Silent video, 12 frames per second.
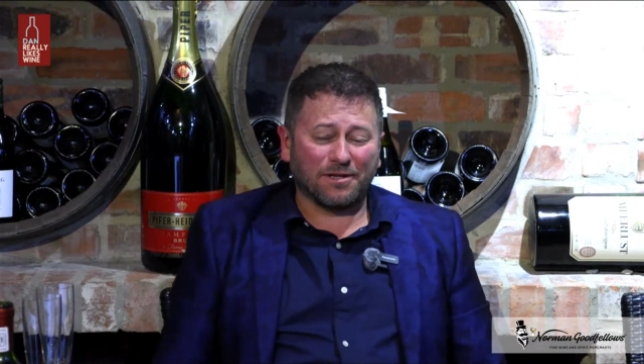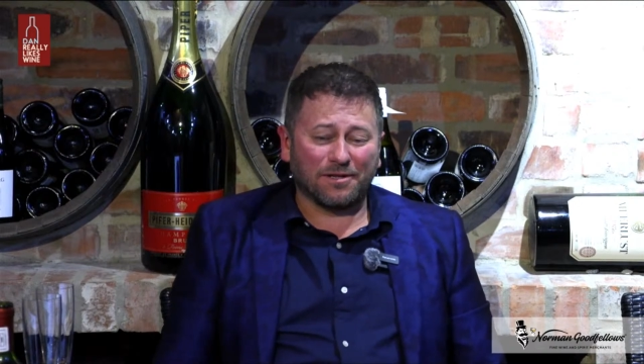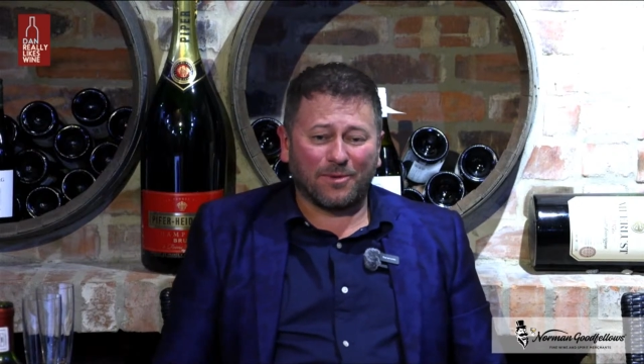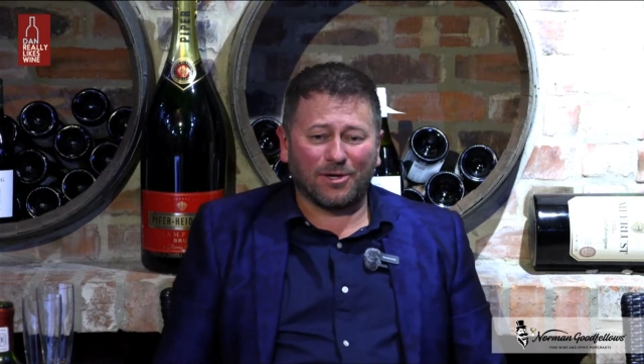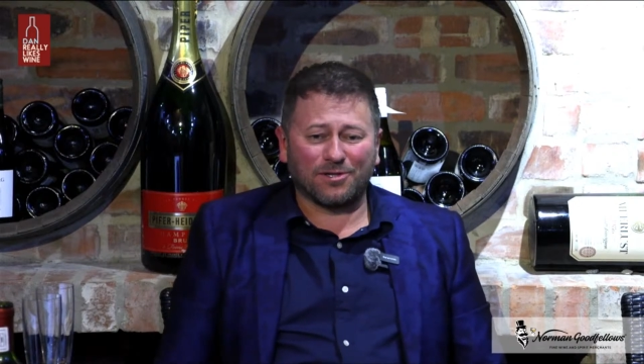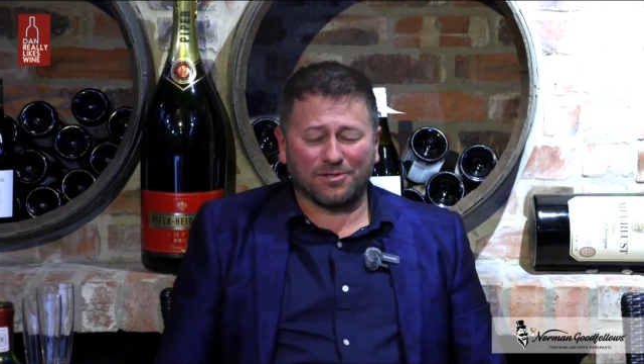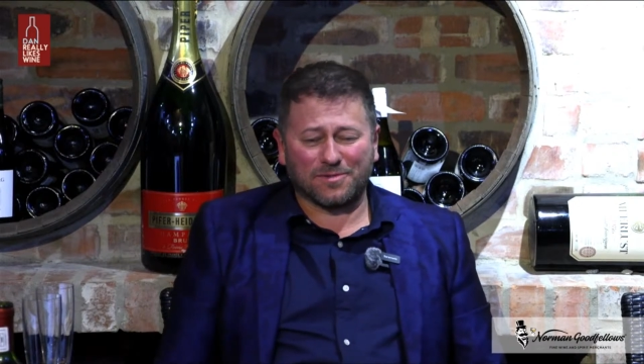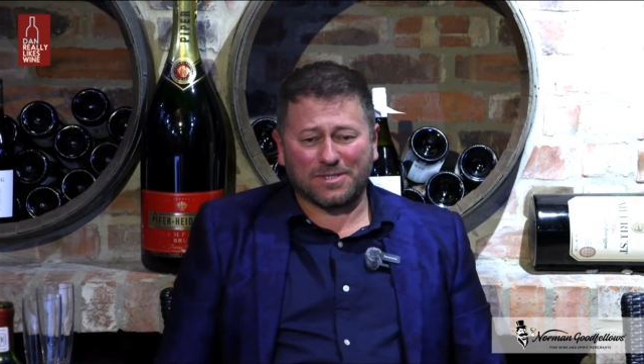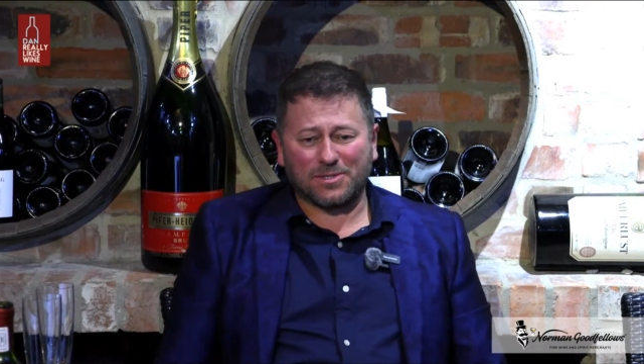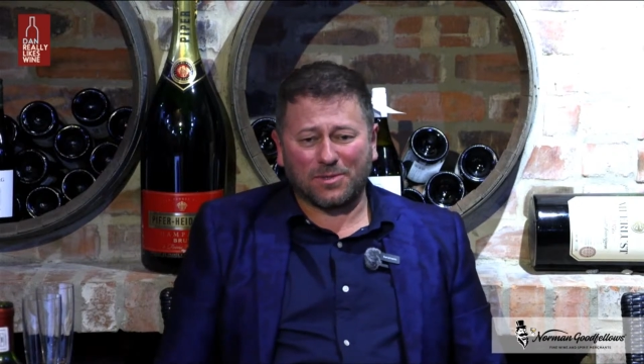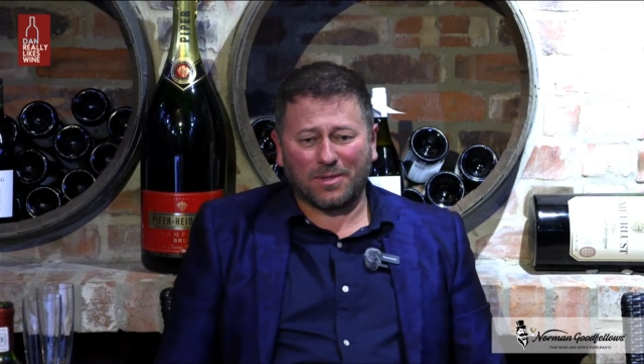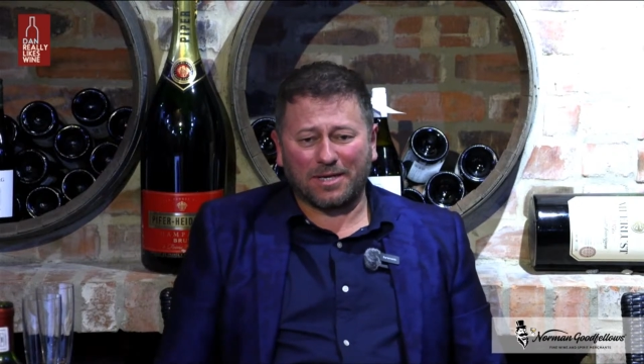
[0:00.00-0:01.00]
of the bottles we're
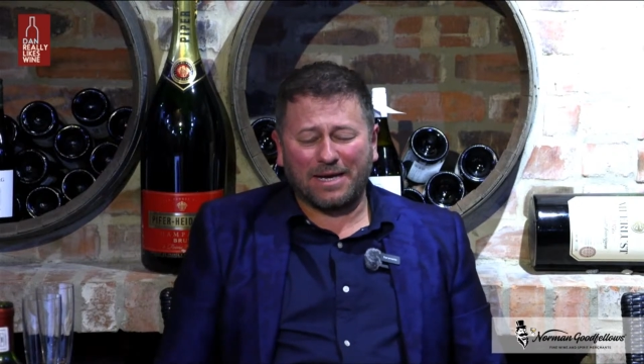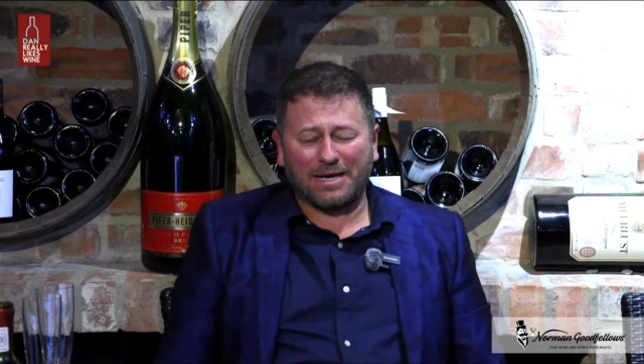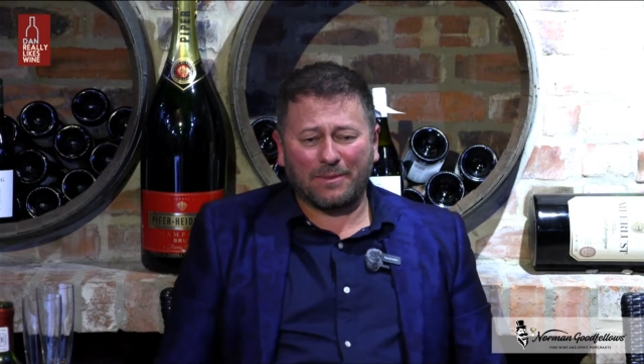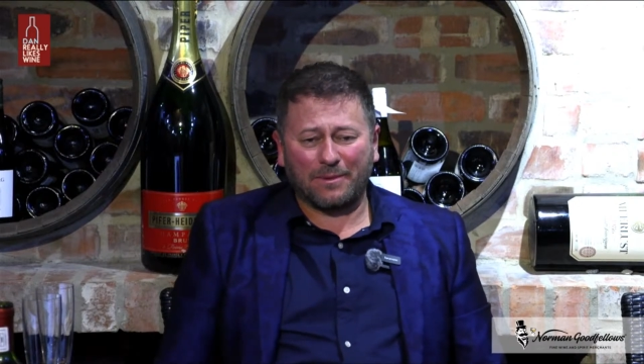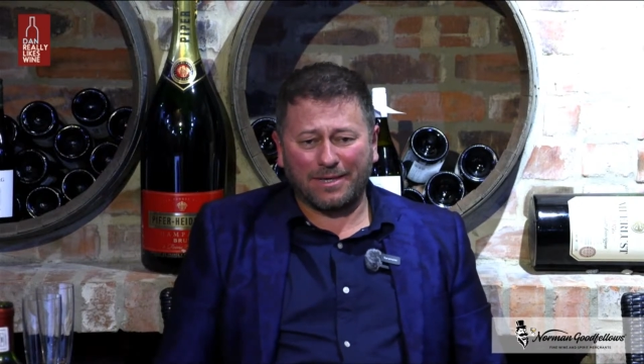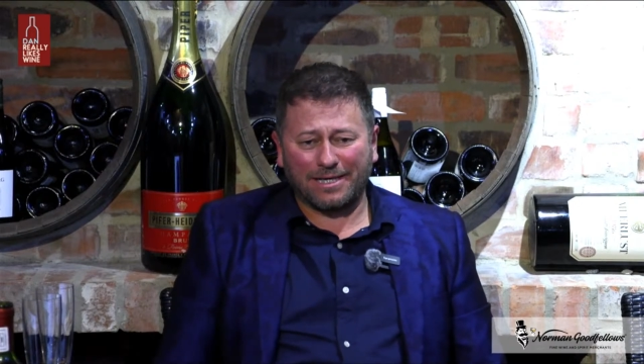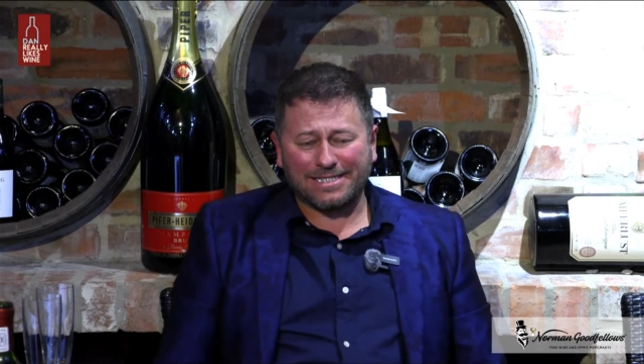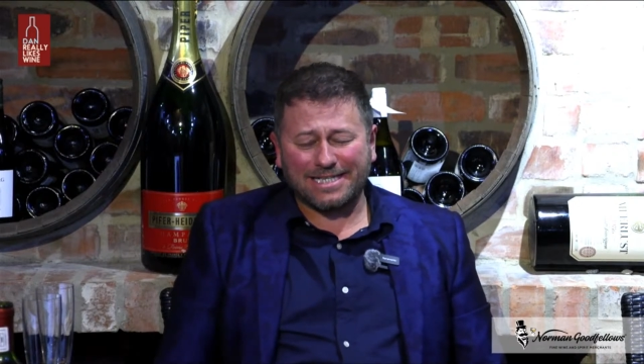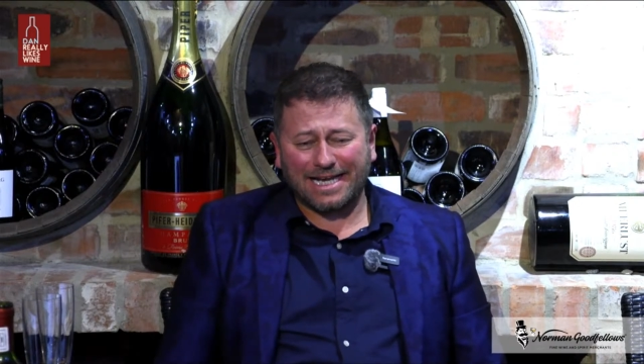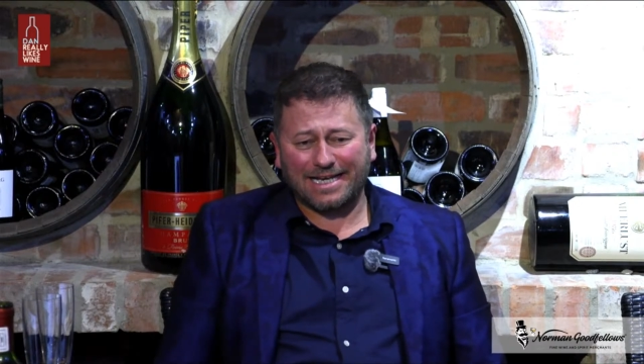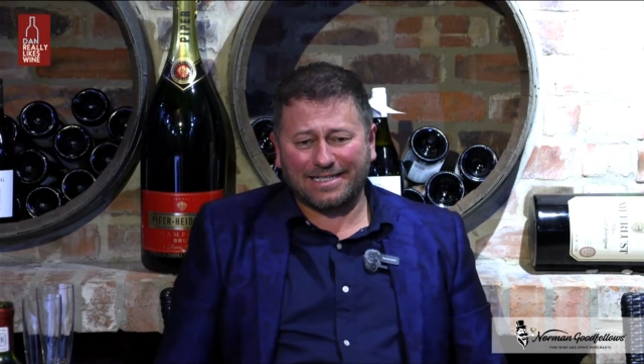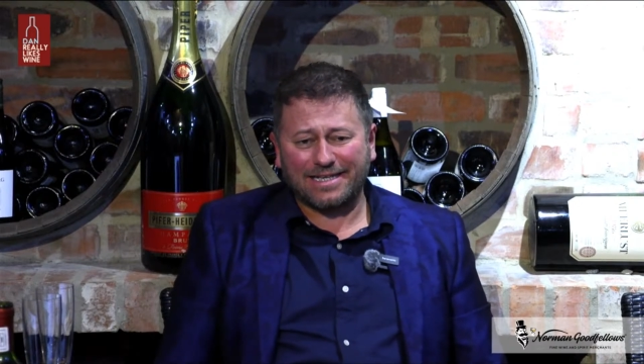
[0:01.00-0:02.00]
talking about, and we will in a
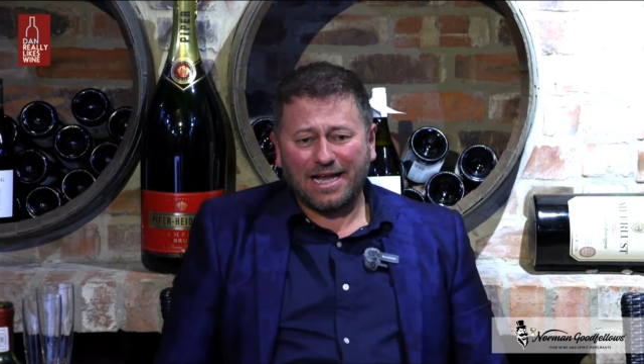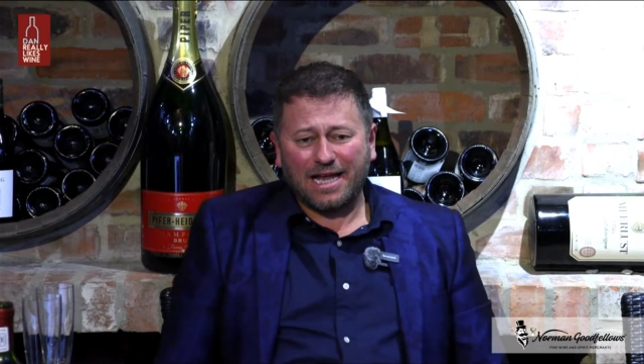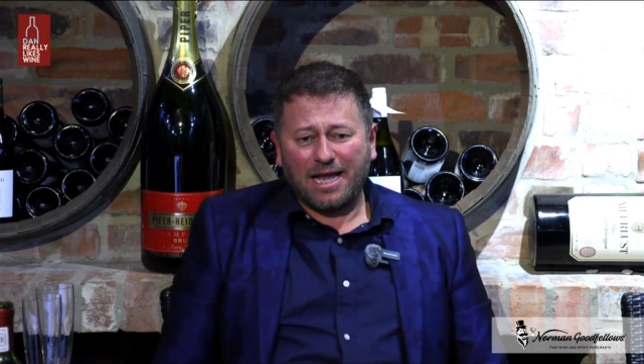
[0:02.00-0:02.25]
second.